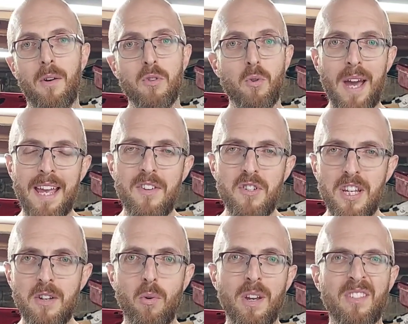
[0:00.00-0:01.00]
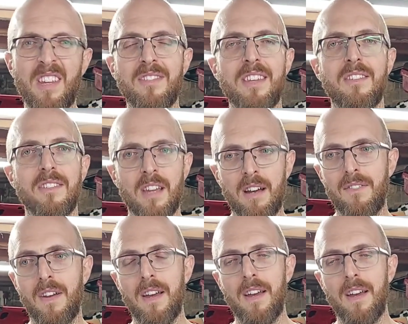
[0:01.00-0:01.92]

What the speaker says: on your engine or existing stuff.